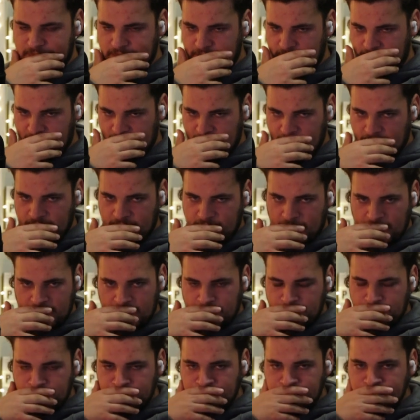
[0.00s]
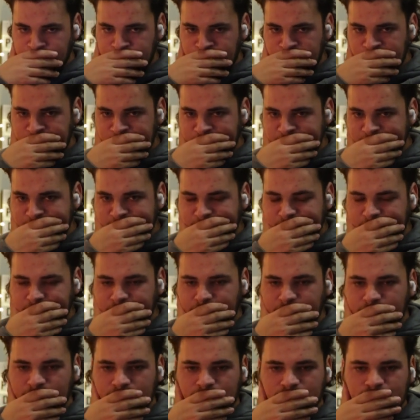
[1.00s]

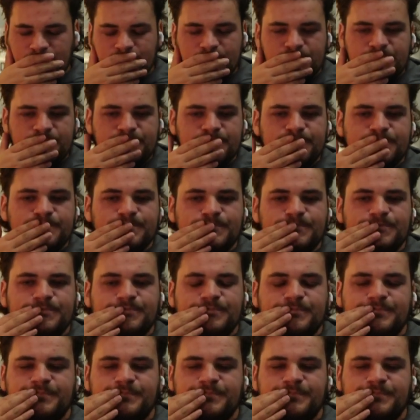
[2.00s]
This person isn't speaking.